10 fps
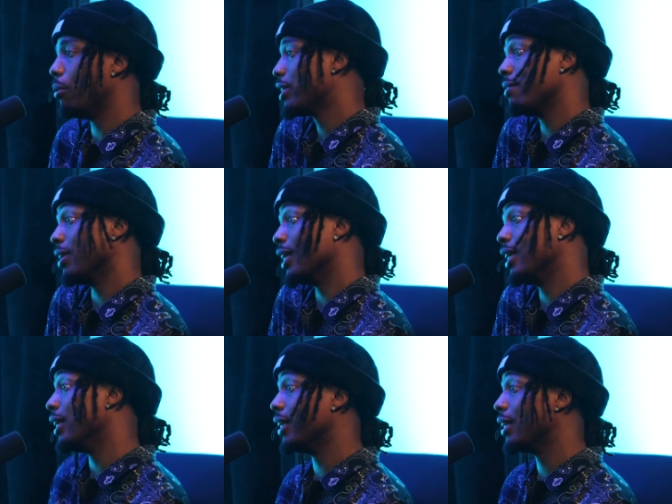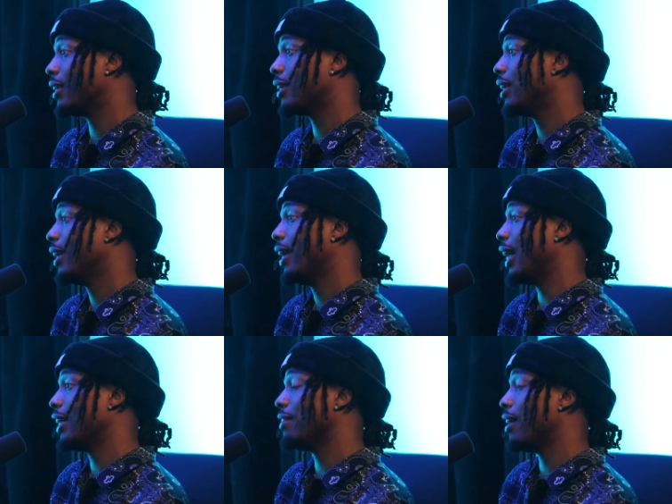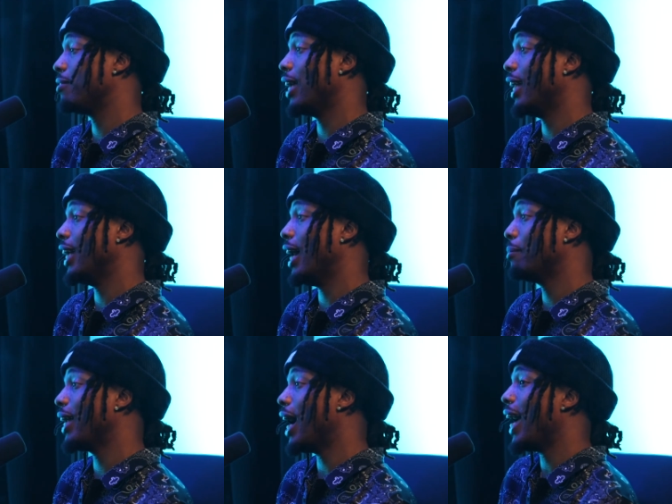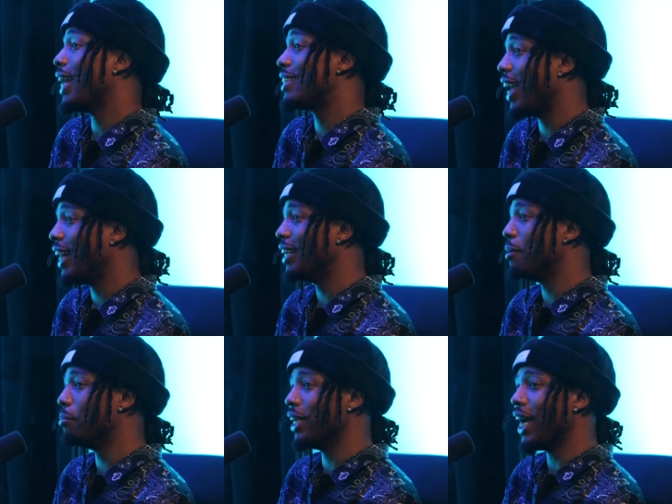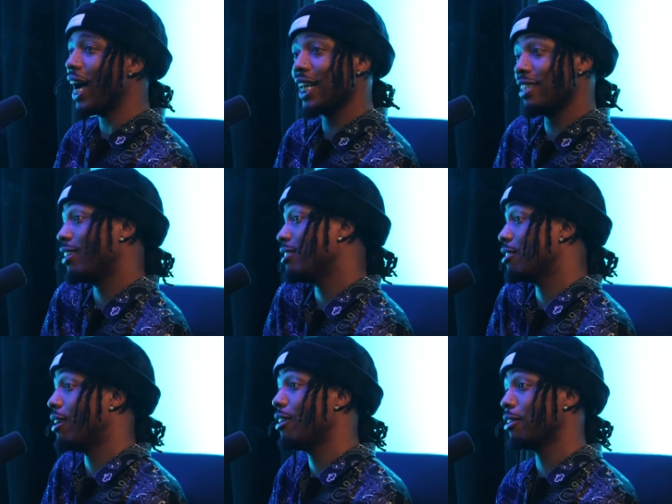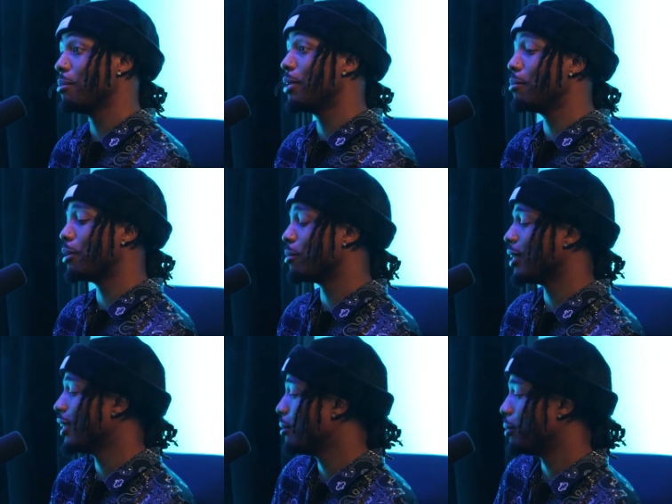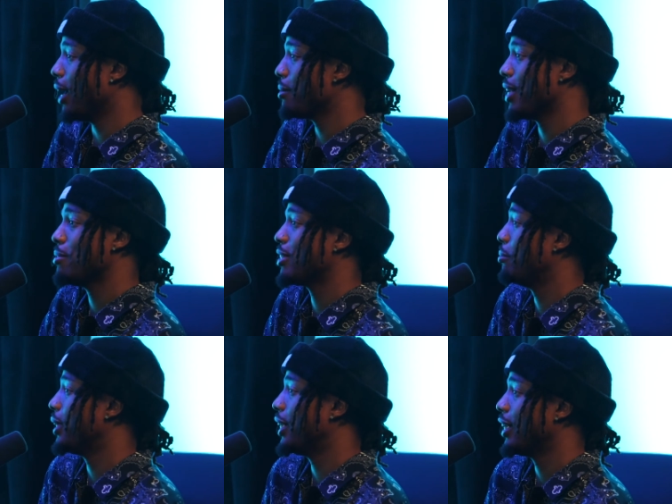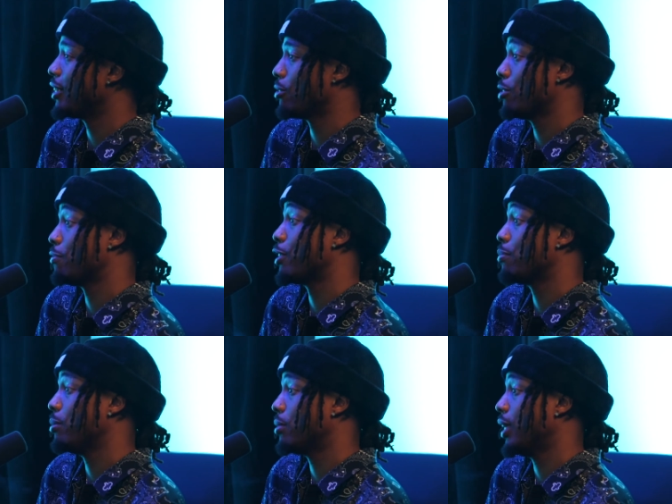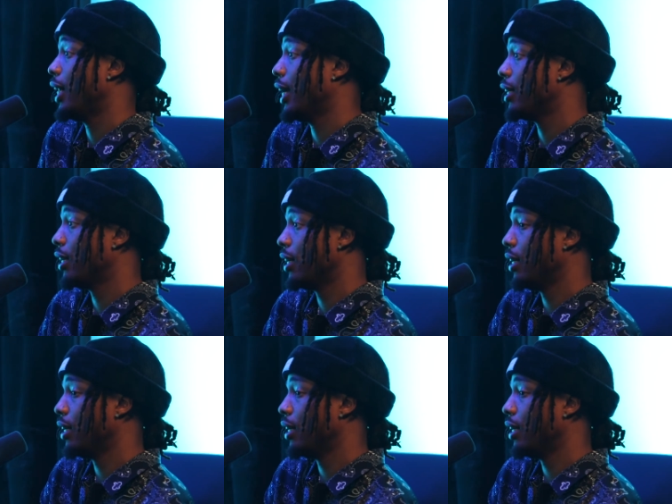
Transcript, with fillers: I wasn't even okay. good. Yeah, I didn't even have talent. I mean, I had talent, but I guess they just saw something in me, bro. But I, that was the beginning. So those are the first people that like.